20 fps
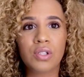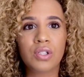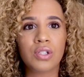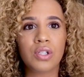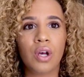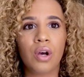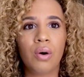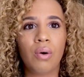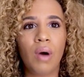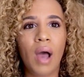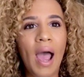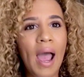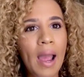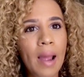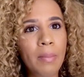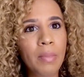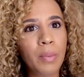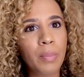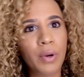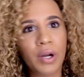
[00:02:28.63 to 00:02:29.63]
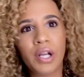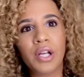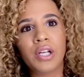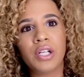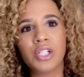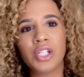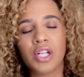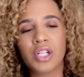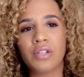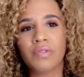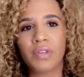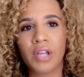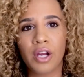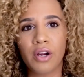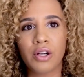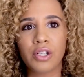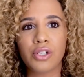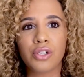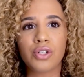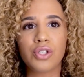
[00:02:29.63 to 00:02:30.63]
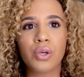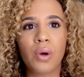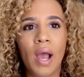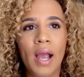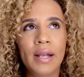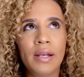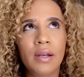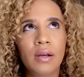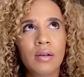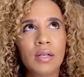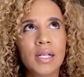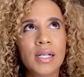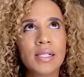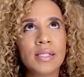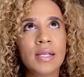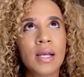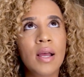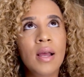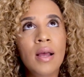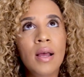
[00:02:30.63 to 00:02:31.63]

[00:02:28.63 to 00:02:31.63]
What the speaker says: So I'm a pretty good judge of character. So I notice